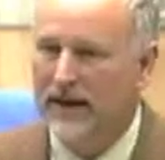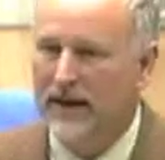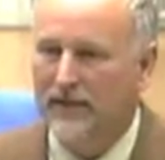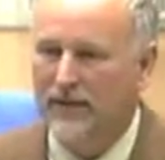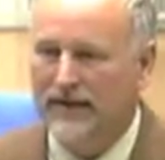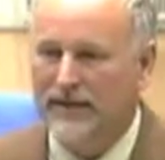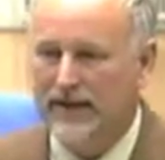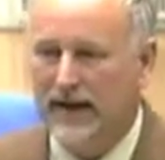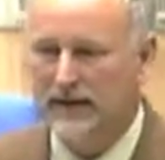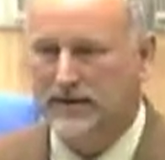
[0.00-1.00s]
left-hand
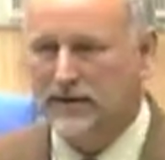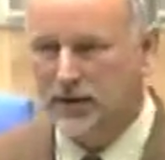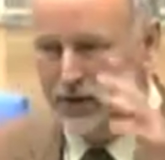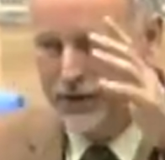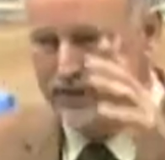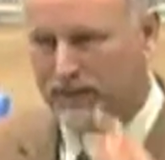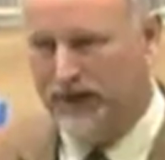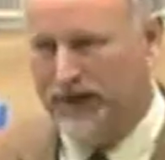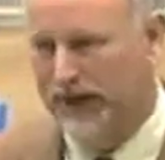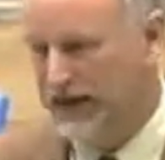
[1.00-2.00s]
side, sorted
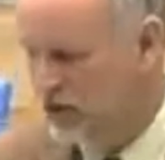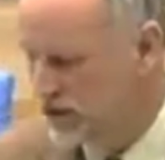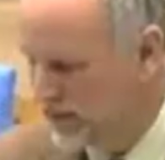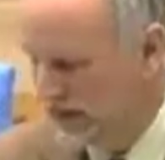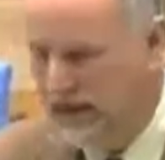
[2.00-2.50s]
by age.